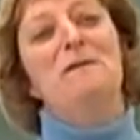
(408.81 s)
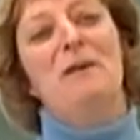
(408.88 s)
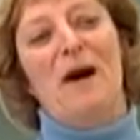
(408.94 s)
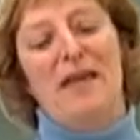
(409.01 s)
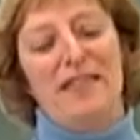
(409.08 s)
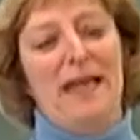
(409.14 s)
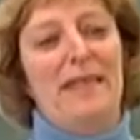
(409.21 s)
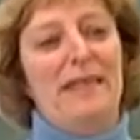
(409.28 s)

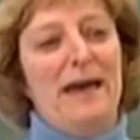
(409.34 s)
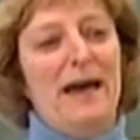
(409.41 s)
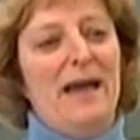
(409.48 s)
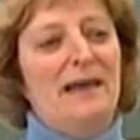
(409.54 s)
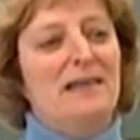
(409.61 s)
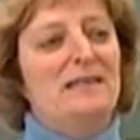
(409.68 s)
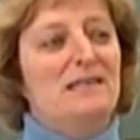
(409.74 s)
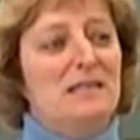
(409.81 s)
And
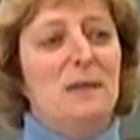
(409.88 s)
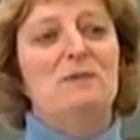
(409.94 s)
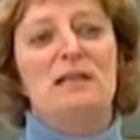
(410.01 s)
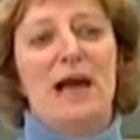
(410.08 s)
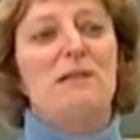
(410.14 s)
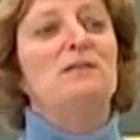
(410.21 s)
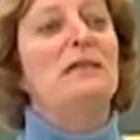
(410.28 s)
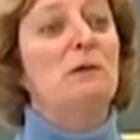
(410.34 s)
then
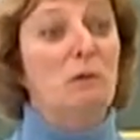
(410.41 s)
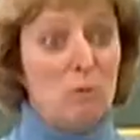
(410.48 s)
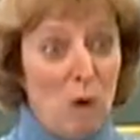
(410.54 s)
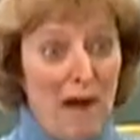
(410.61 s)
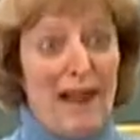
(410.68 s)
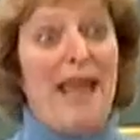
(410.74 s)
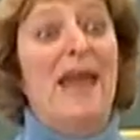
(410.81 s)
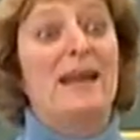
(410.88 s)
sometimes he would
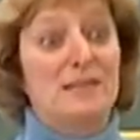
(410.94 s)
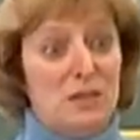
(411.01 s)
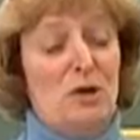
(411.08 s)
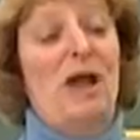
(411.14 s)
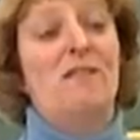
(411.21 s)
want to answer